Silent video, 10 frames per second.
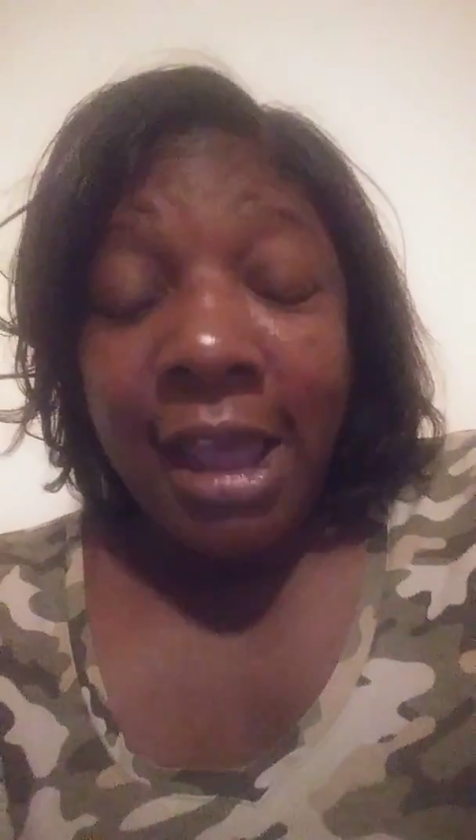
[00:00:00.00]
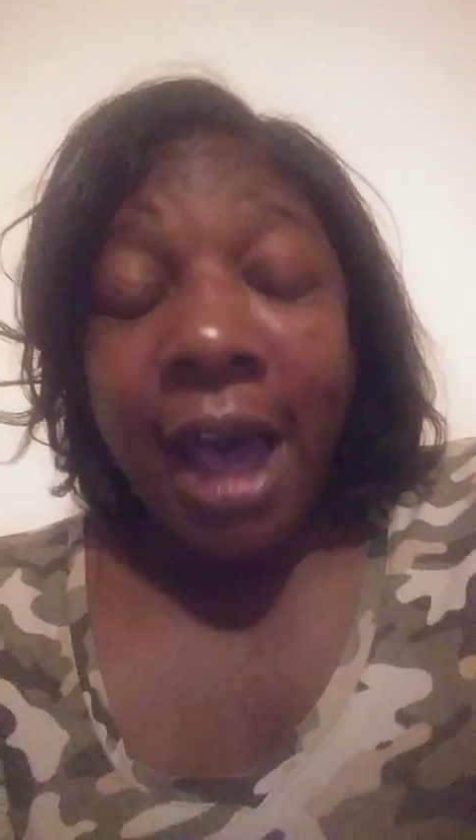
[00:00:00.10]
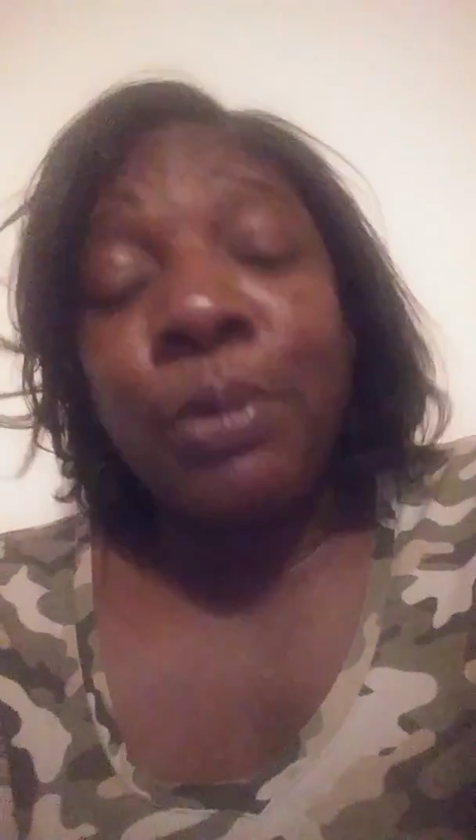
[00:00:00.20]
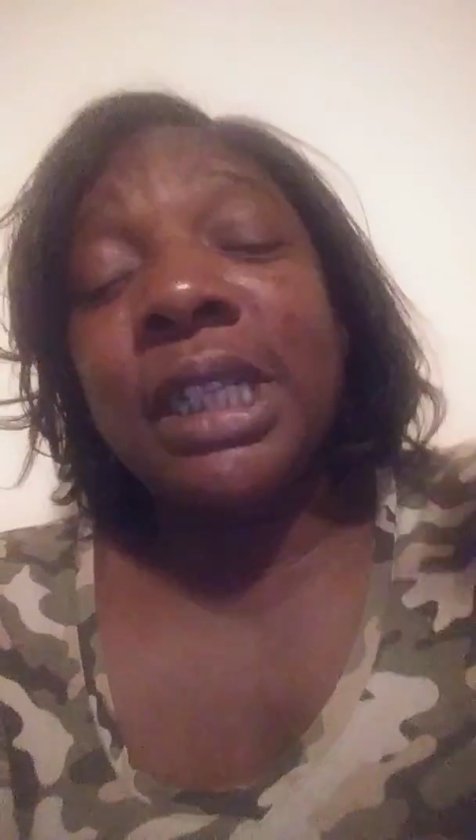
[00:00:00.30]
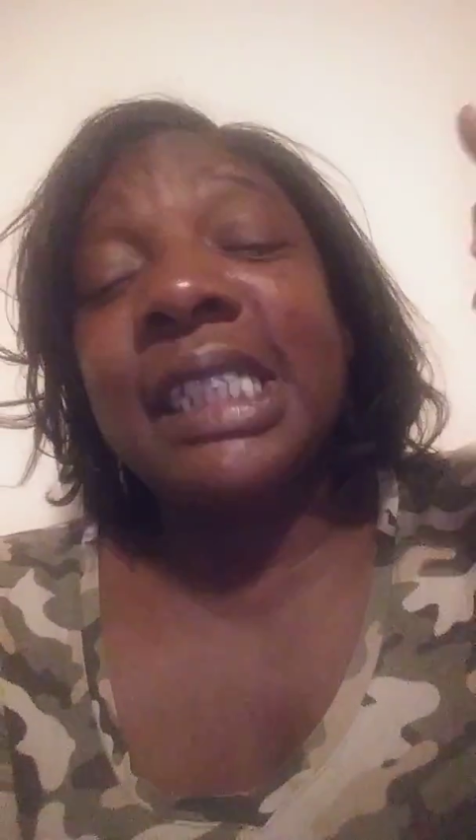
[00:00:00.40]

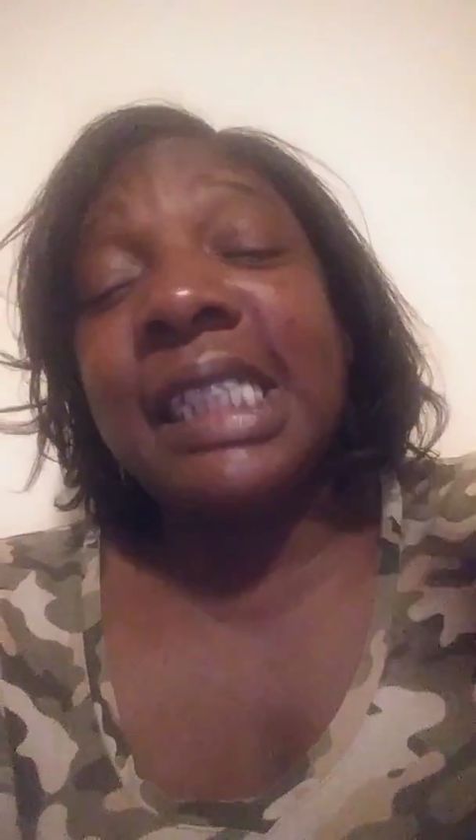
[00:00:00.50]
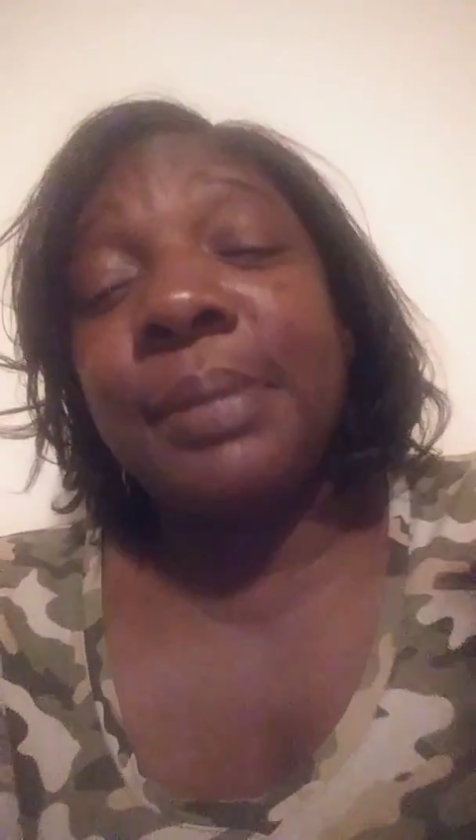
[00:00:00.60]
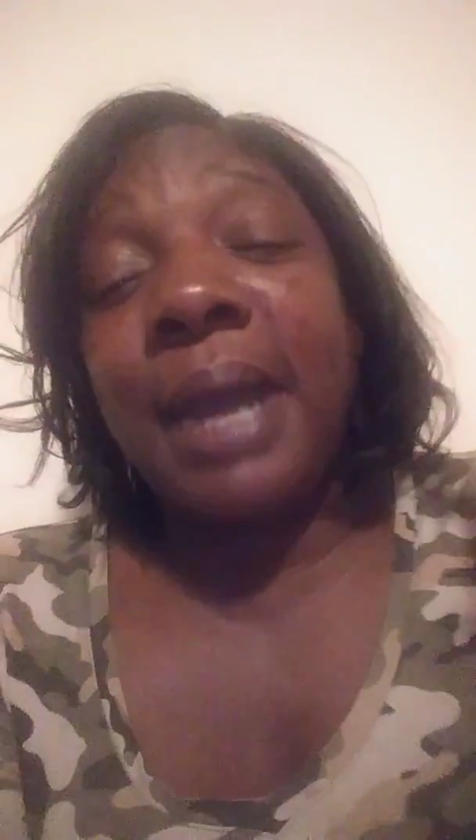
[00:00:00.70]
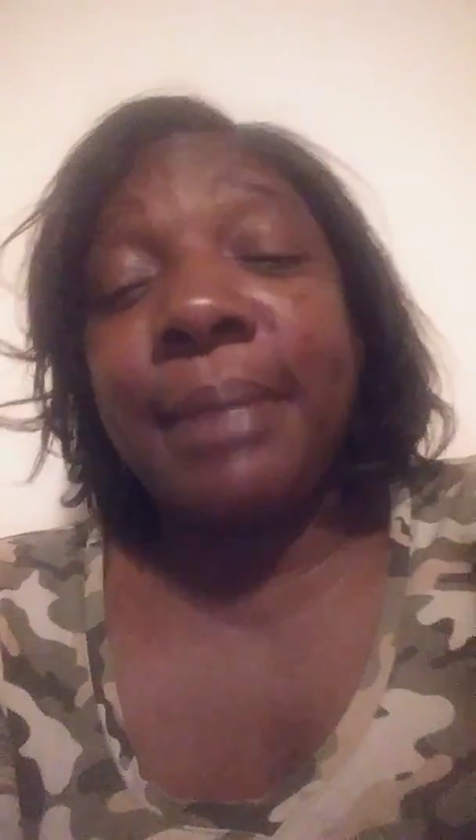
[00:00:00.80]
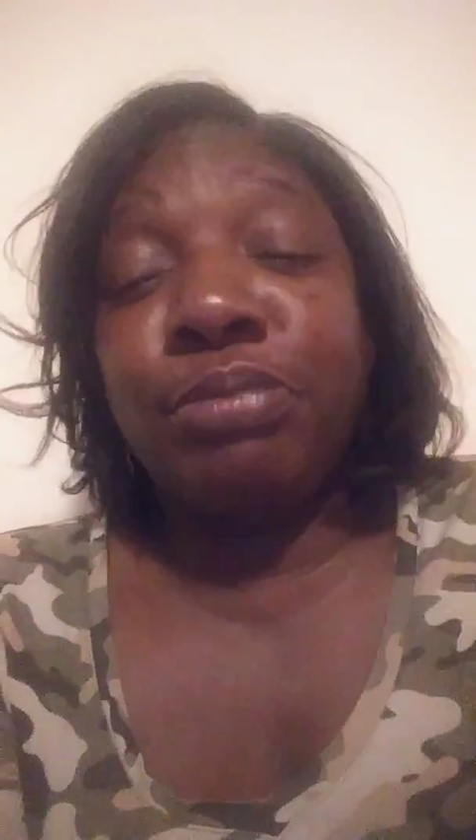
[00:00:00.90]
I want to
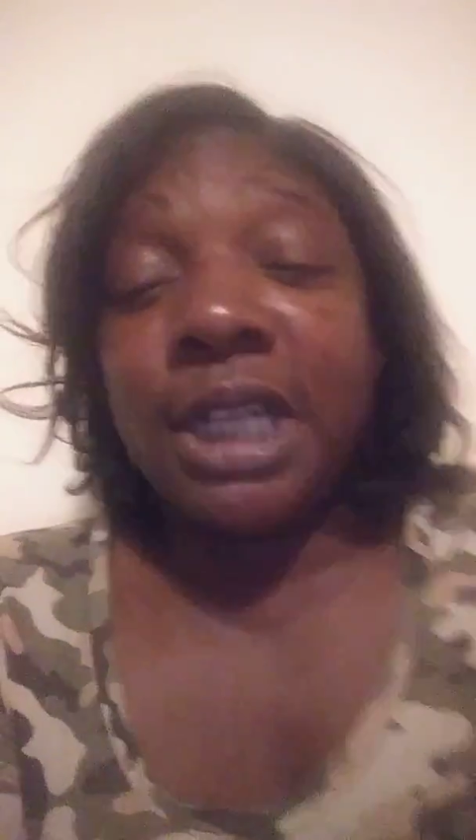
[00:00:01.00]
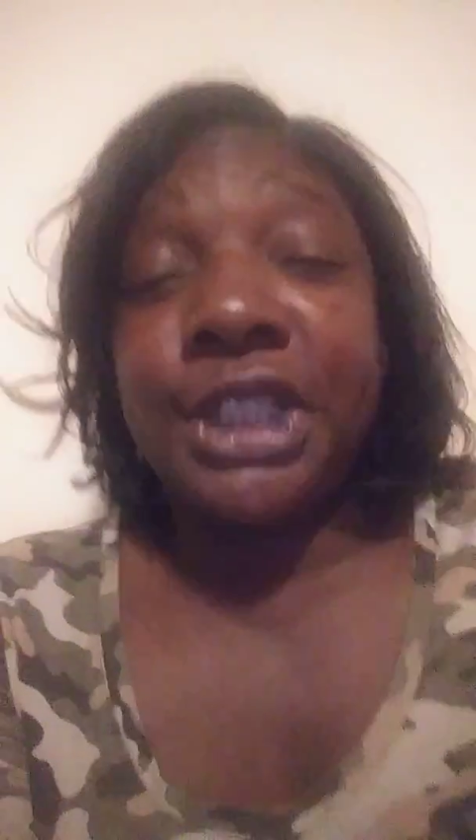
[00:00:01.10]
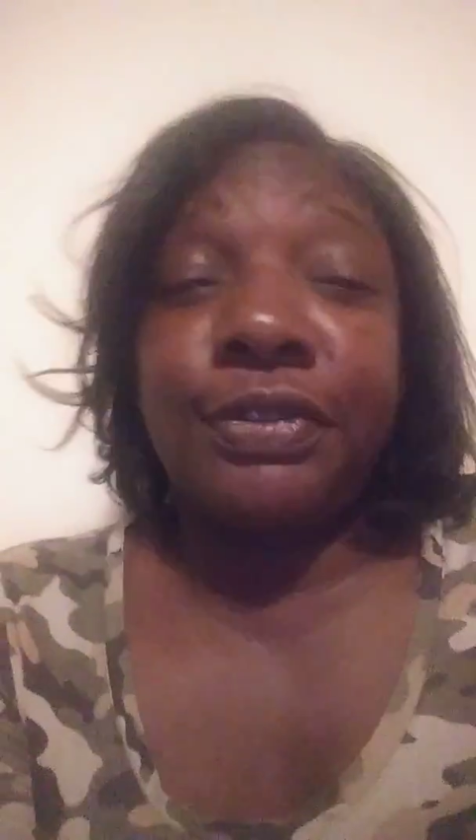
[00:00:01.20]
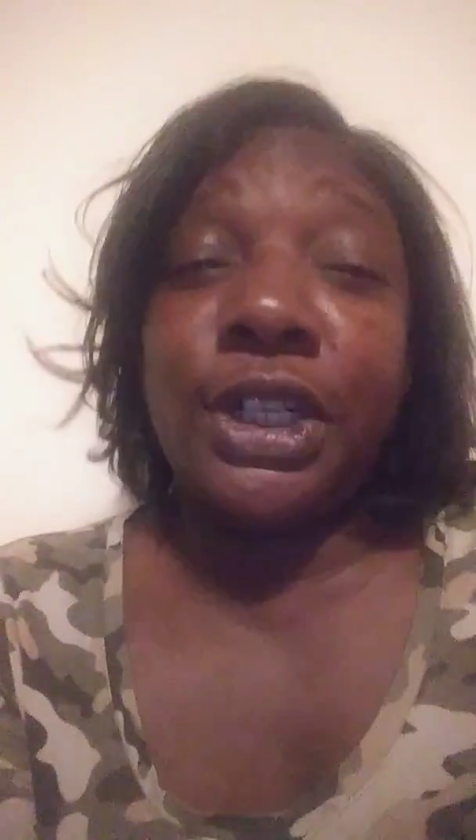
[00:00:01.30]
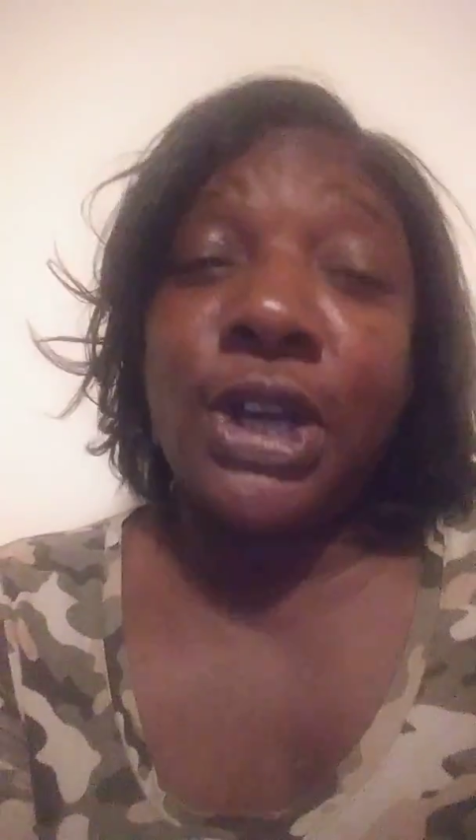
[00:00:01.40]
send my brother a